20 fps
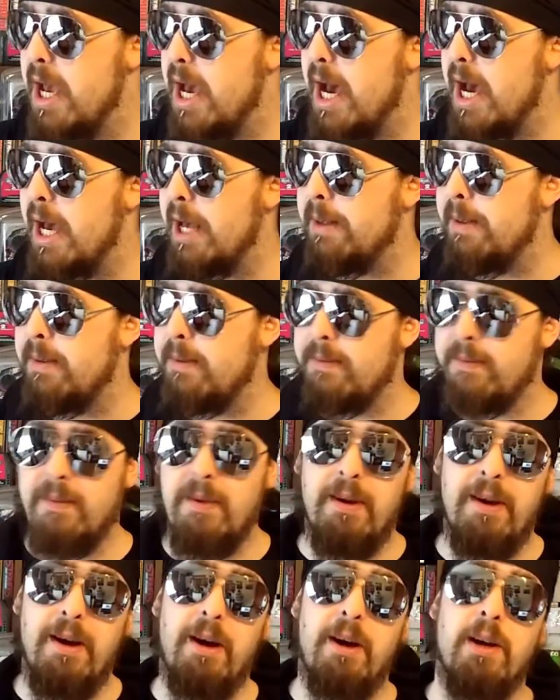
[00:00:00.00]
And
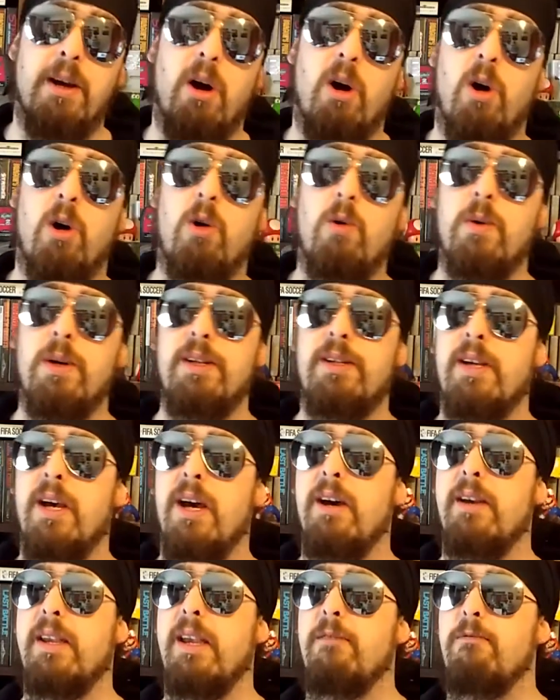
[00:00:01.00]
I always
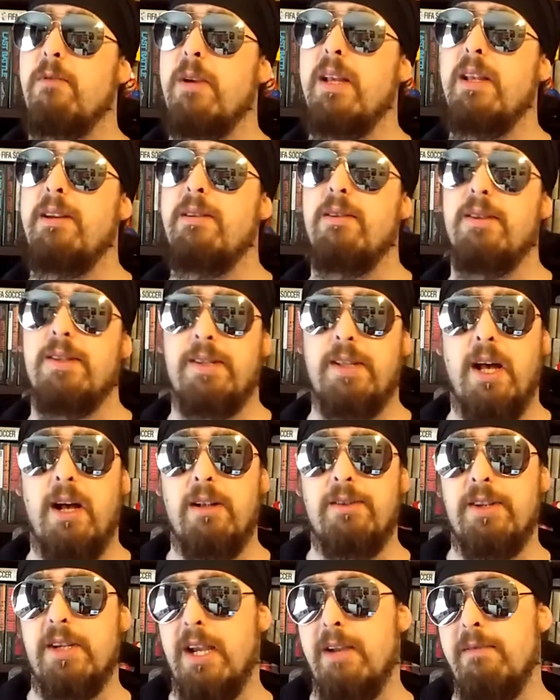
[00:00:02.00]
get really
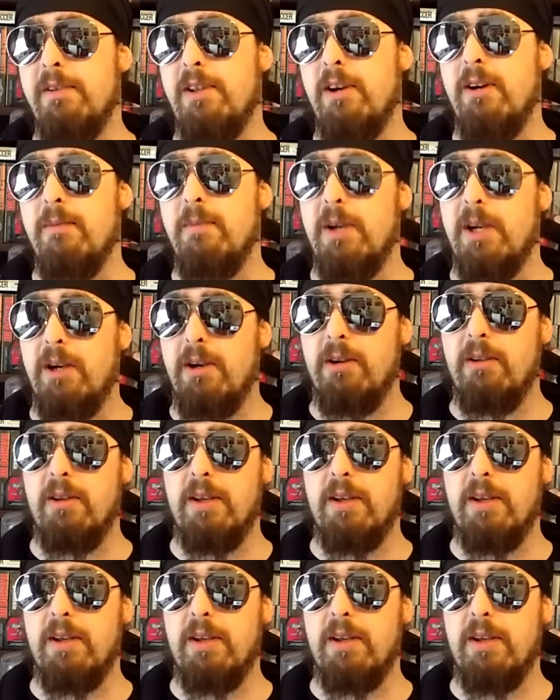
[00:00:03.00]
nostalgic every time I hear,